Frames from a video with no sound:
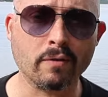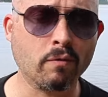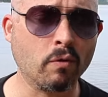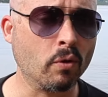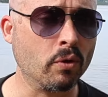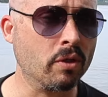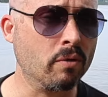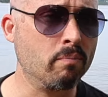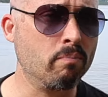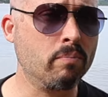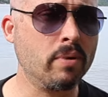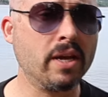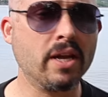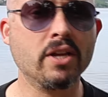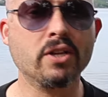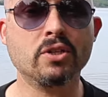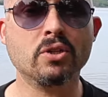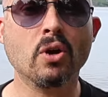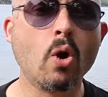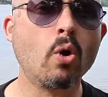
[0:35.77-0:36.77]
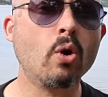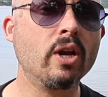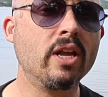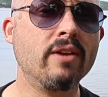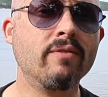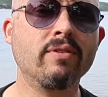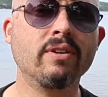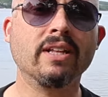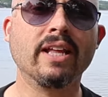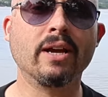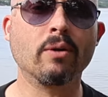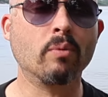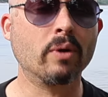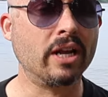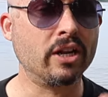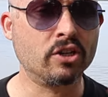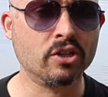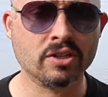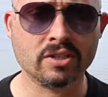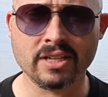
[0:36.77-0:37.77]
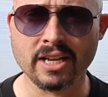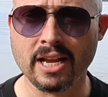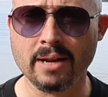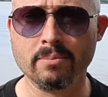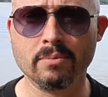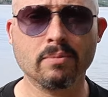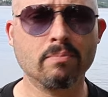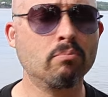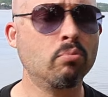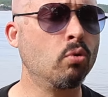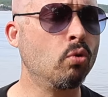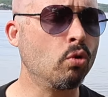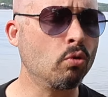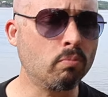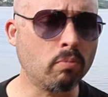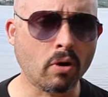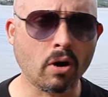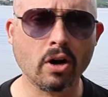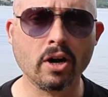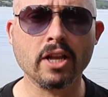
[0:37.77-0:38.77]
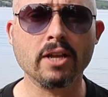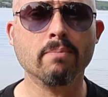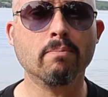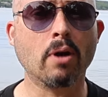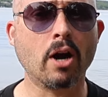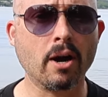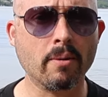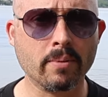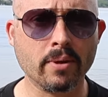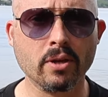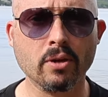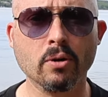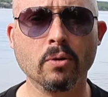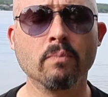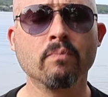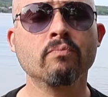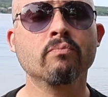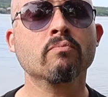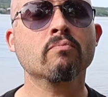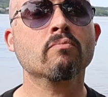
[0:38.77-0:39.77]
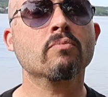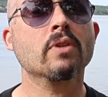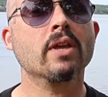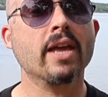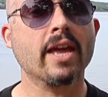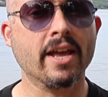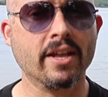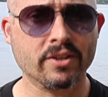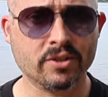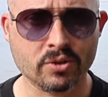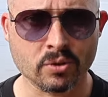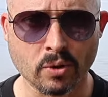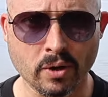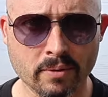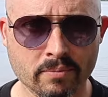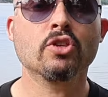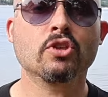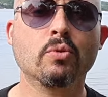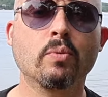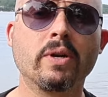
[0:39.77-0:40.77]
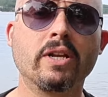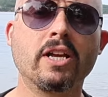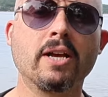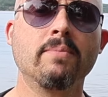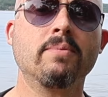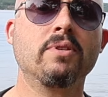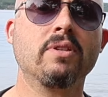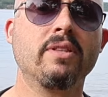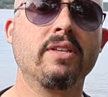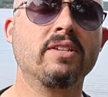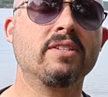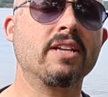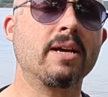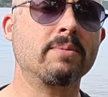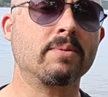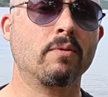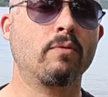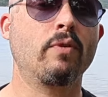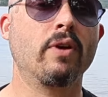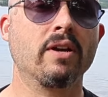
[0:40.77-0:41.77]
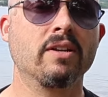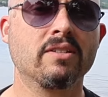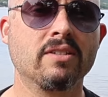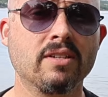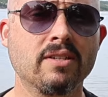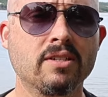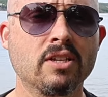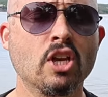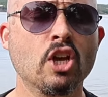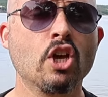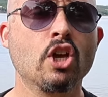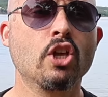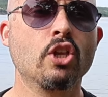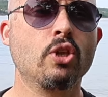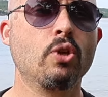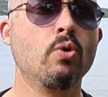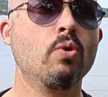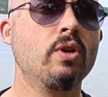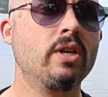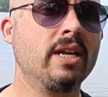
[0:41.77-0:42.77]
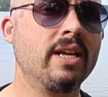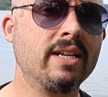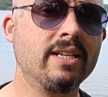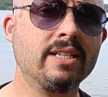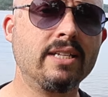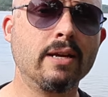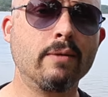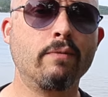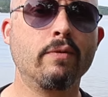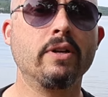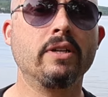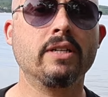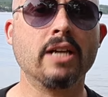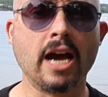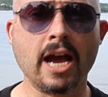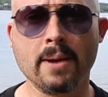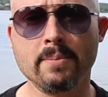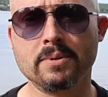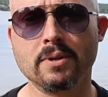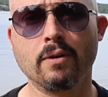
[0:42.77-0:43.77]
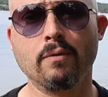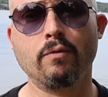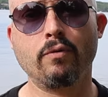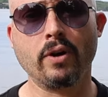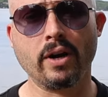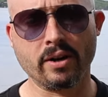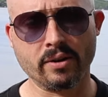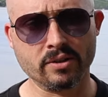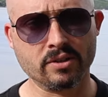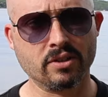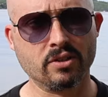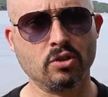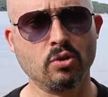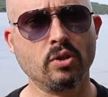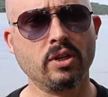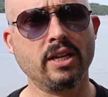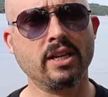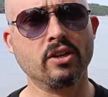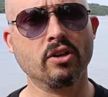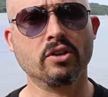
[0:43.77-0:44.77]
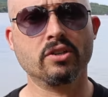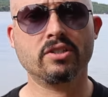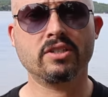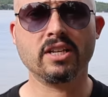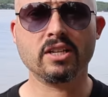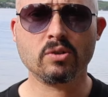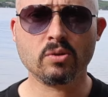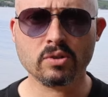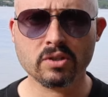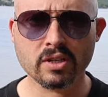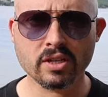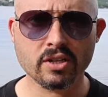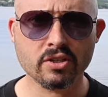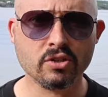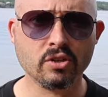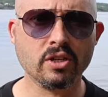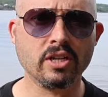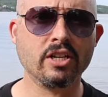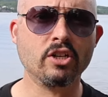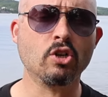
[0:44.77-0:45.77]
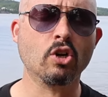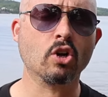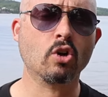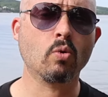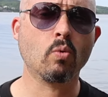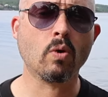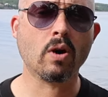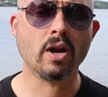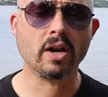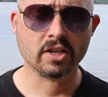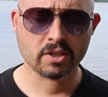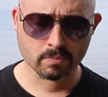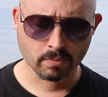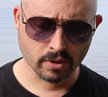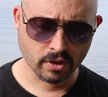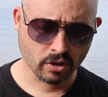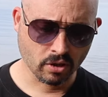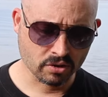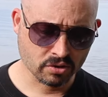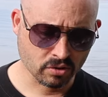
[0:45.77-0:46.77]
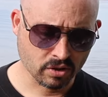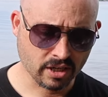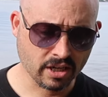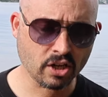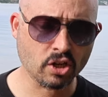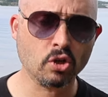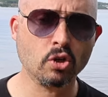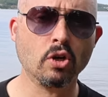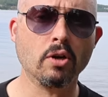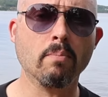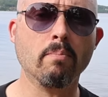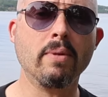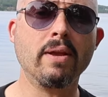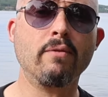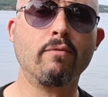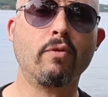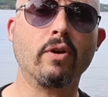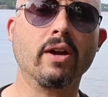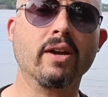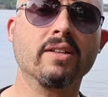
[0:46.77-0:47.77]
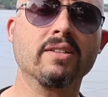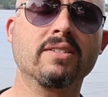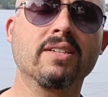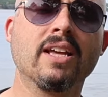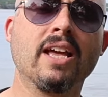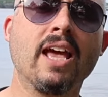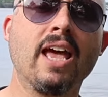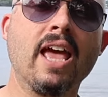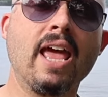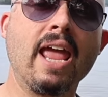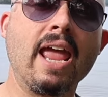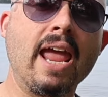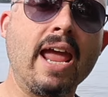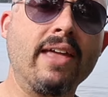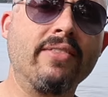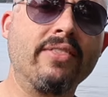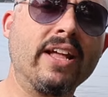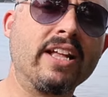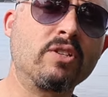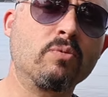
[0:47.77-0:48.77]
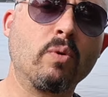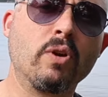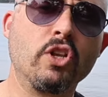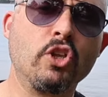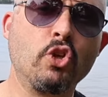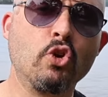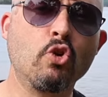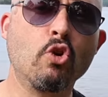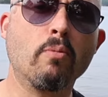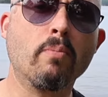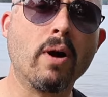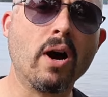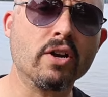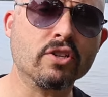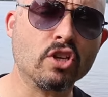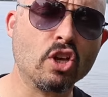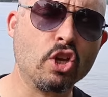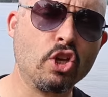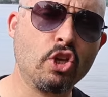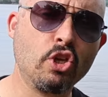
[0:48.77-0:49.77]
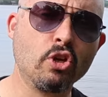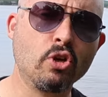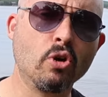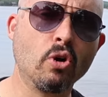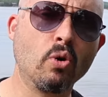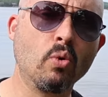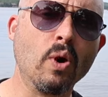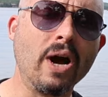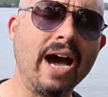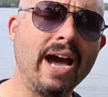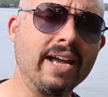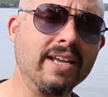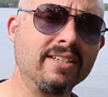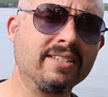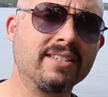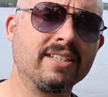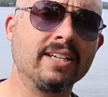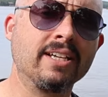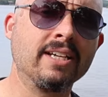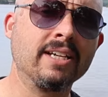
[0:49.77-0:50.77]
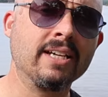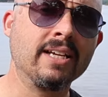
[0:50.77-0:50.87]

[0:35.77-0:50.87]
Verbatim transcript: for the beach or even like what I just named, pool party, barbecue, and so on. So when it comes to these types of fragrances, you need different types of fragrances. You need your citruses, you need your aquatics, but you also need a good mint fragrance. And that's what Hugo Boss Hugo Iced